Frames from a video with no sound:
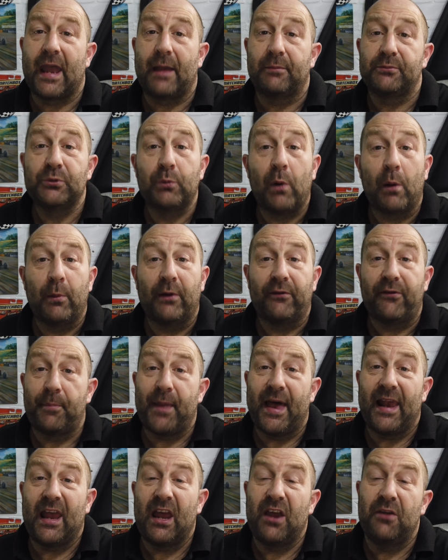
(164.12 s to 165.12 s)
cap to one with a
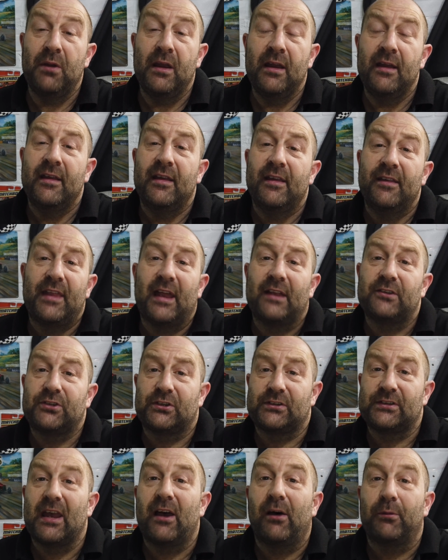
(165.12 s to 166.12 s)
bellow. That
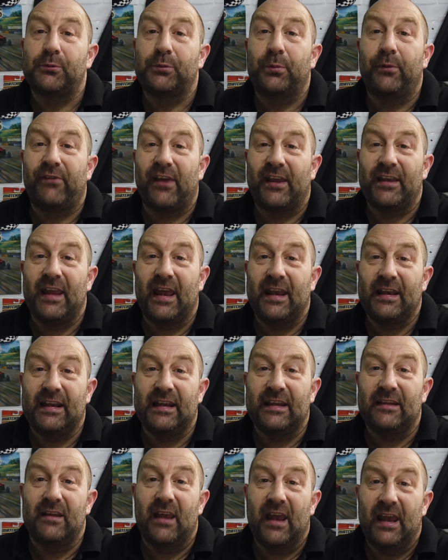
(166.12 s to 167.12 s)
just helps prevent
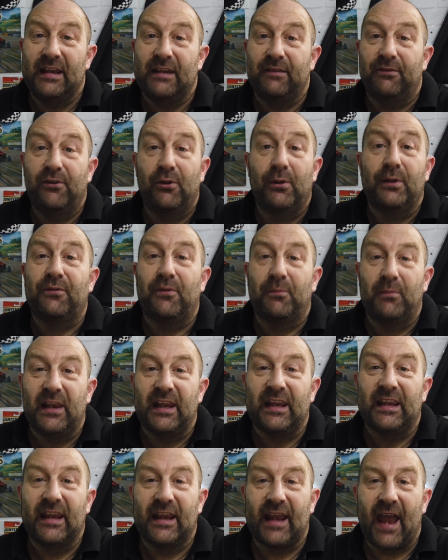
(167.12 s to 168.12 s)
any fluid from
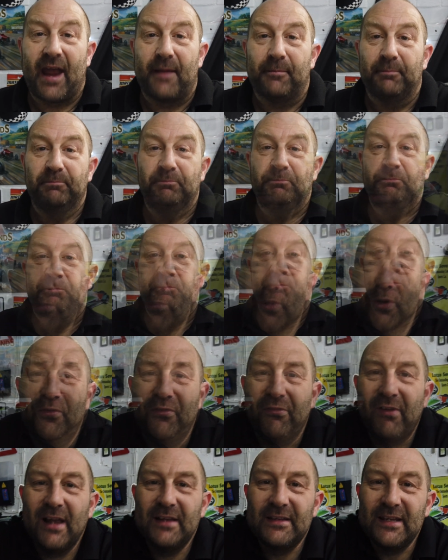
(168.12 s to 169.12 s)
leaking out.
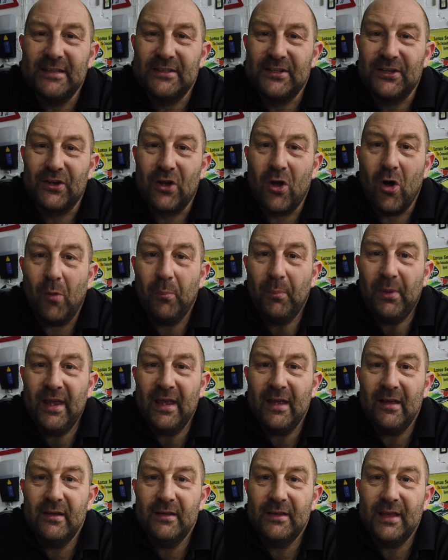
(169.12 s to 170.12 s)
Moving around into the
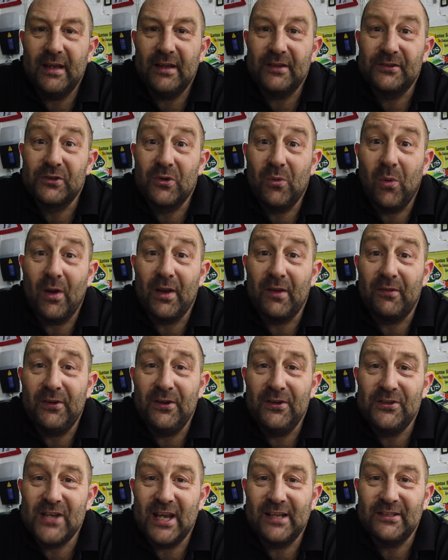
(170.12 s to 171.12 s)
cockpit, there's quite a
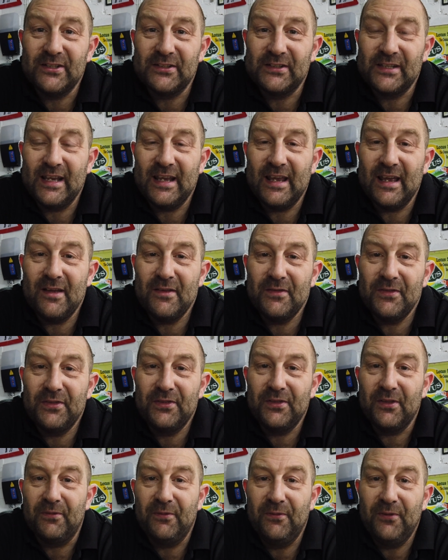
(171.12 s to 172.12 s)
few changes here.
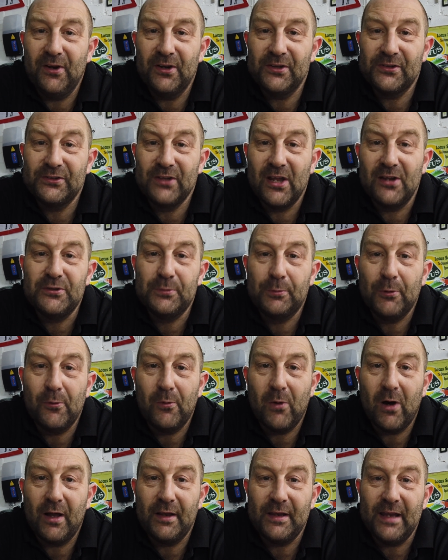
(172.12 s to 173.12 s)
The first
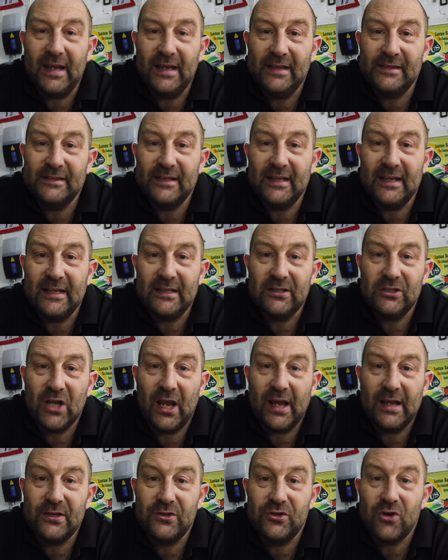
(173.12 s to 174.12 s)
notable one is the
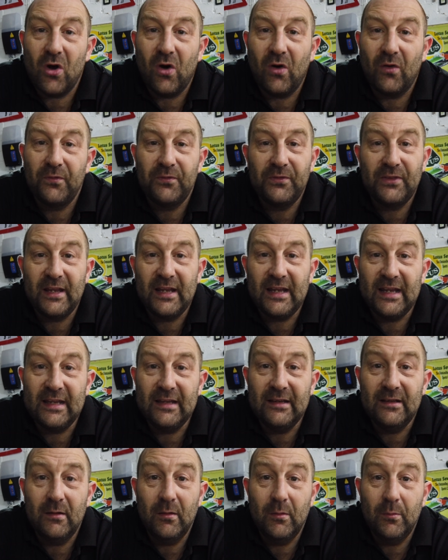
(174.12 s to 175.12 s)
change of
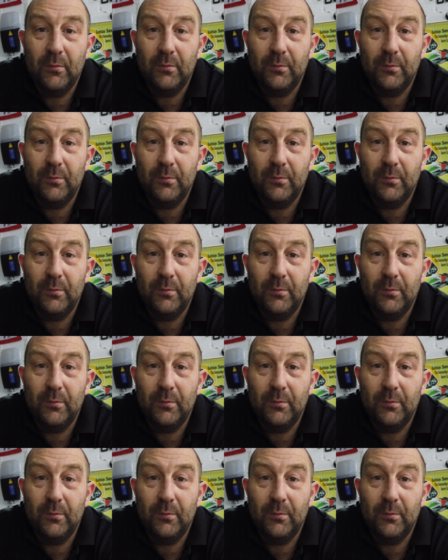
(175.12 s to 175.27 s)
the